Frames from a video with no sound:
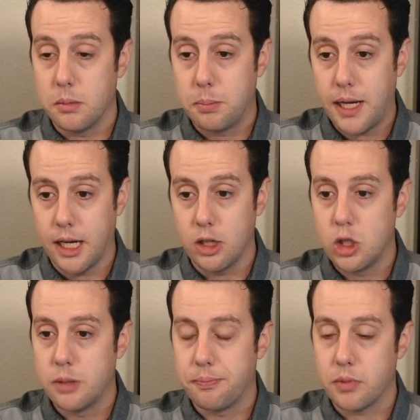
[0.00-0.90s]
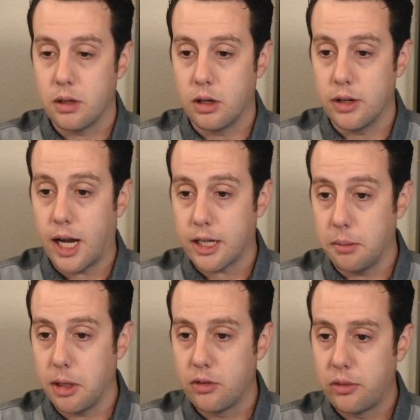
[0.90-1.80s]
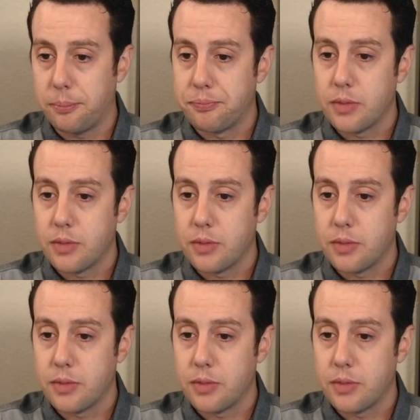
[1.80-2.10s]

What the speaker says: page or documents.